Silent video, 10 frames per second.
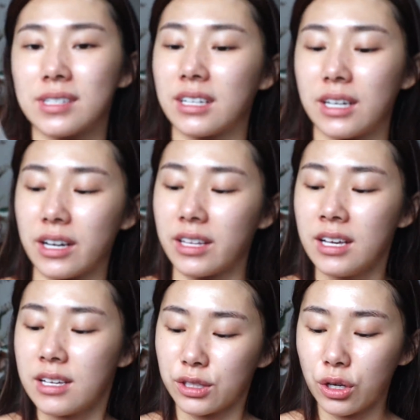Sunguard.
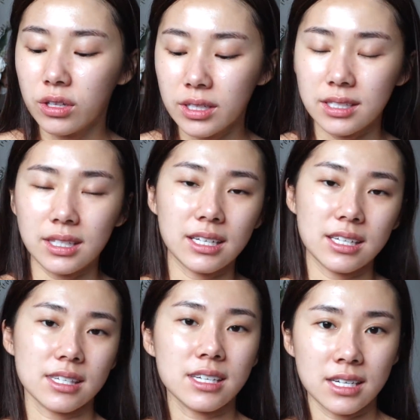The only thing
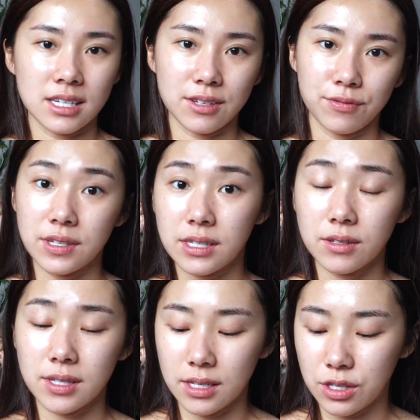is it is a
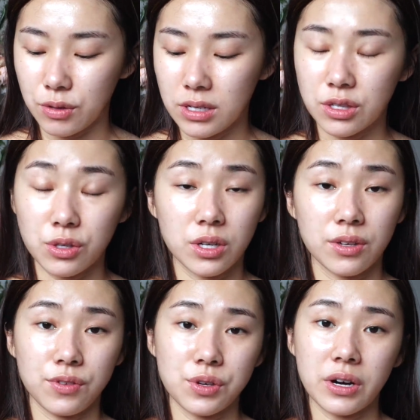physical sunscreen, so
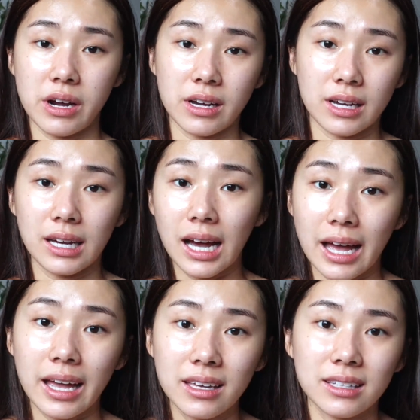if you're a
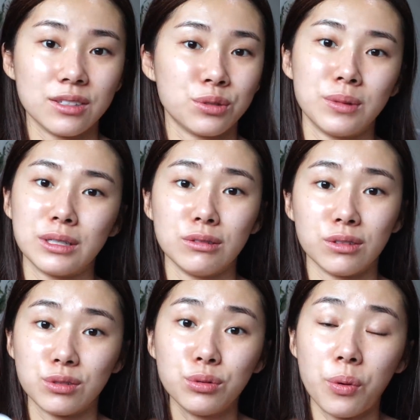guy that don't want to
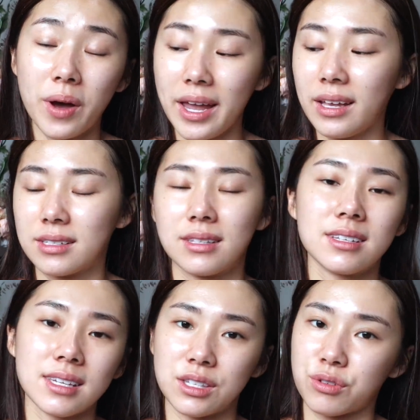look too white,
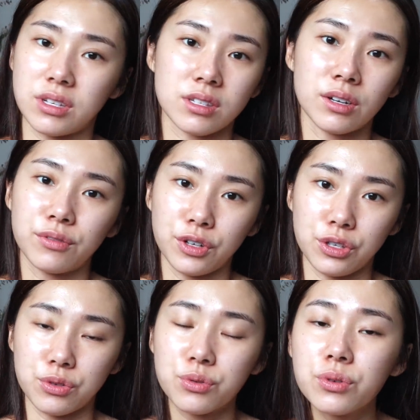this sunscreen is not for
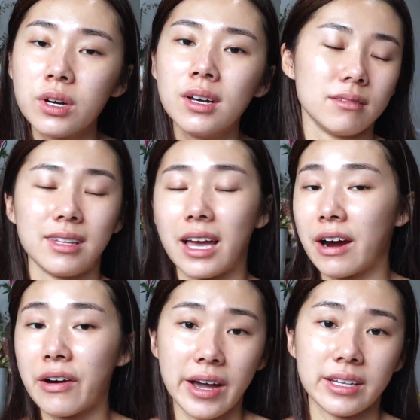you. There
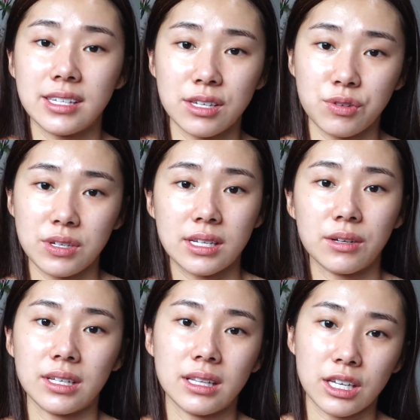are other sunscreens
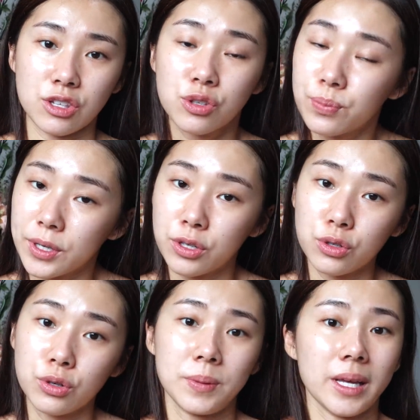out there like
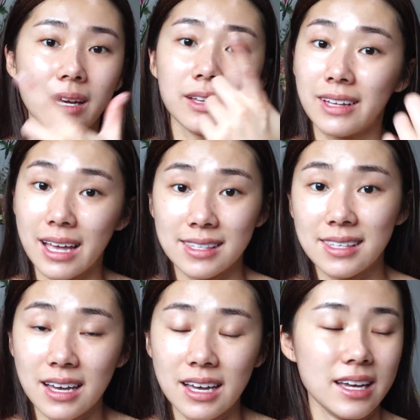Supergoop, like
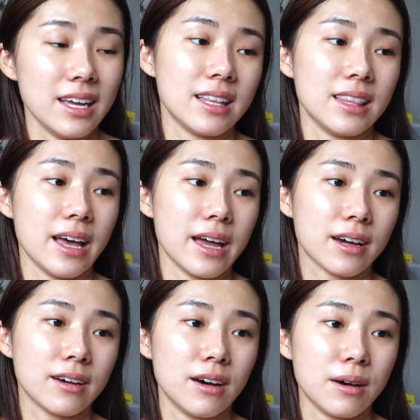Anessa, and
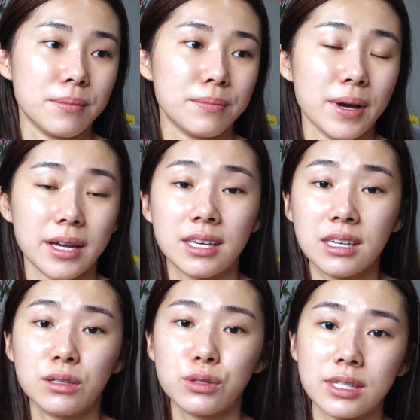like my
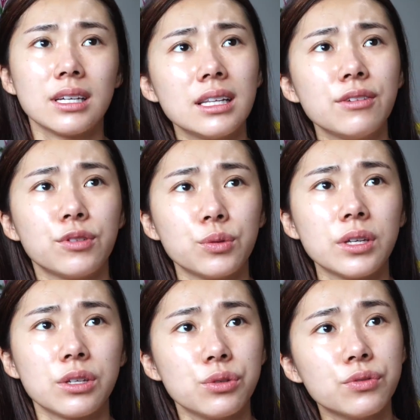Kiehl's Daily
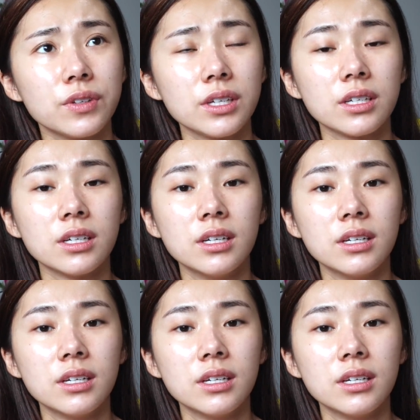Fluid UV,